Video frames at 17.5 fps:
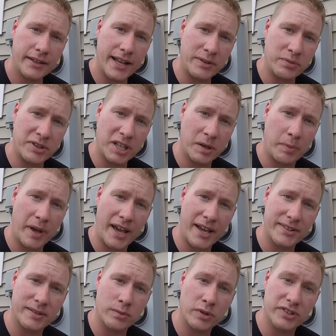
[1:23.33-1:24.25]
That's when the
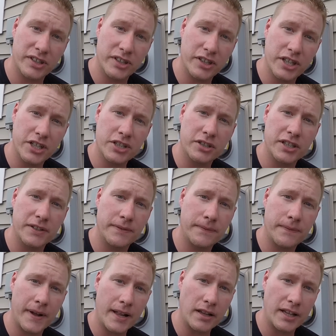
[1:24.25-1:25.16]
capacitor was initially
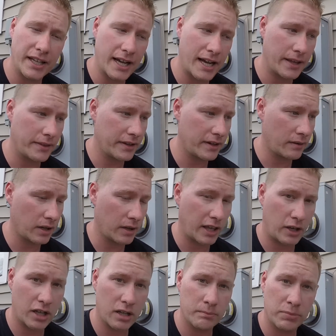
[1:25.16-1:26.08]
failing on there.
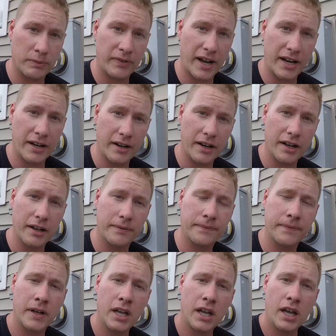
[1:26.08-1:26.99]
It couldn't provide
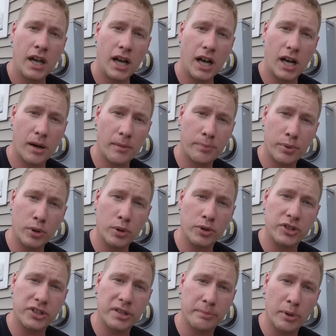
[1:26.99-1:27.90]
enough
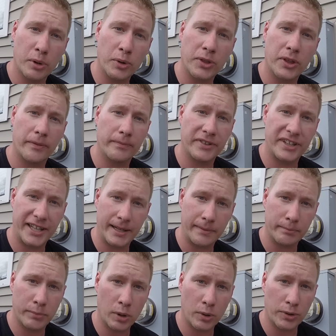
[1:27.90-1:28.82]
boost to both of them to
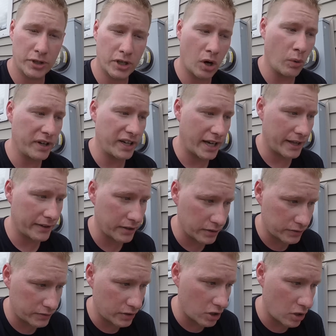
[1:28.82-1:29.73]
get them both going on
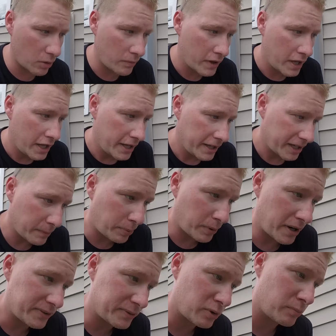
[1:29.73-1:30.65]
there. So
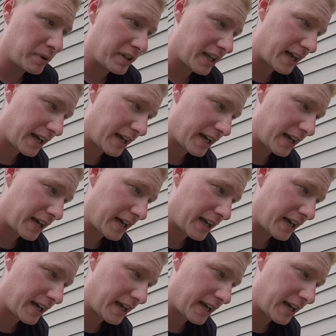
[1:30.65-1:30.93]
compressor would be